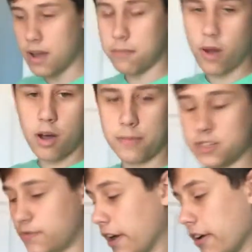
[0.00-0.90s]

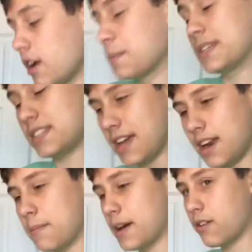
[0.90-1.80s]
content the last
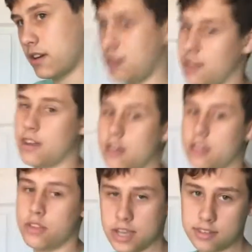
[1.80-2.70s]
thing I do.
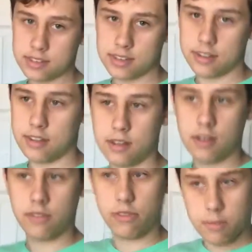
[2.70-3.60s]
But man,
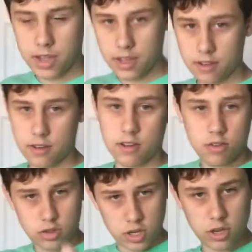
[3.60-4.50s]
especially
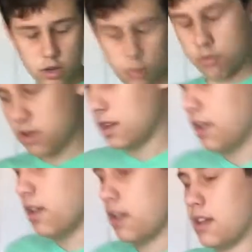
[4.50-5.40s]
my throat was
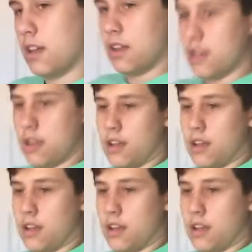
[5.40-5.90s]
dry